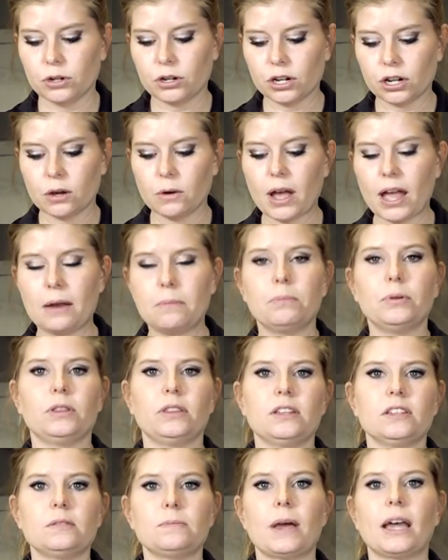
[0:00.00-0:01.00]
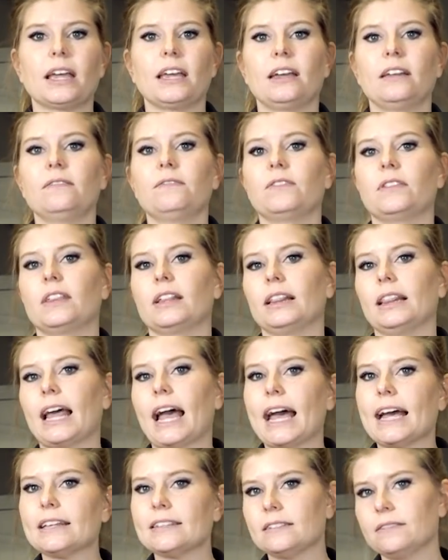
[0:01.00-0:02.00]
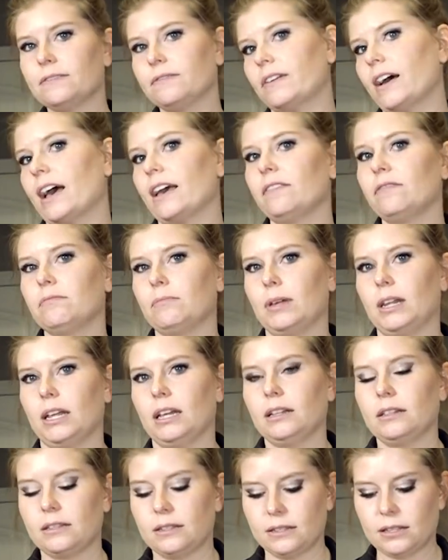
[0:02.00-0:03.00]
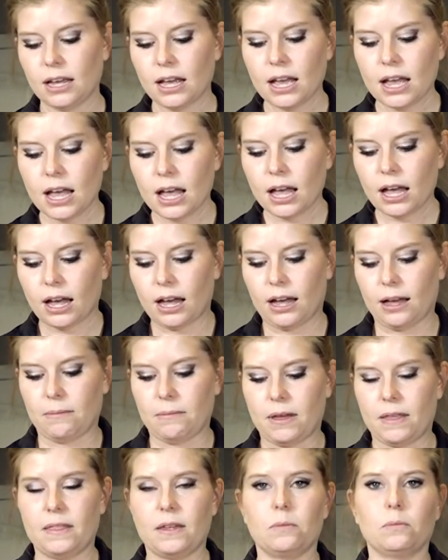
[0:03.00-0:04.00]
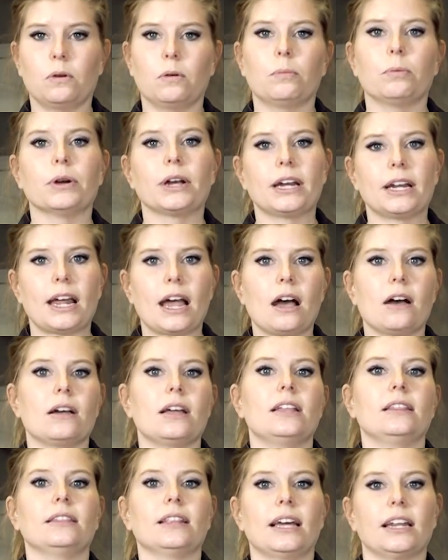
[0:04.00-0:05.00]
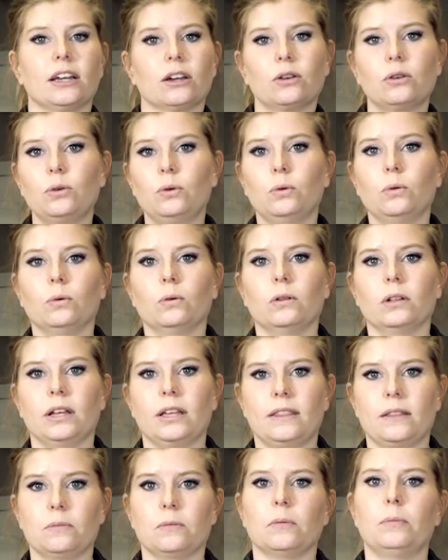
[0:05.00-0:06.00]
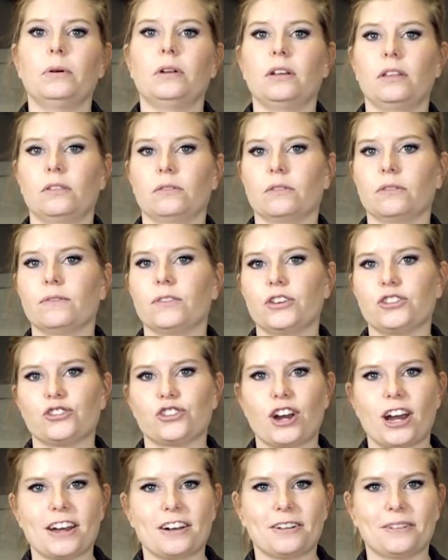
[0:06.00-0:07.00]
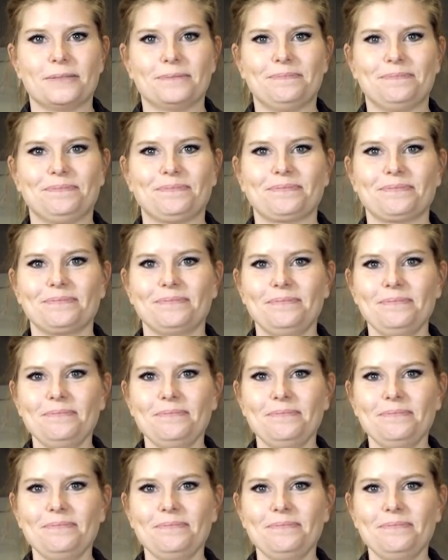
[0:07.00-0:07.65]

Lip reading: So we're gonna go ahead and put this back in for the last 5 minutes, and then we'll bring it out and let it cool, and then we'll put it in the refrigerator.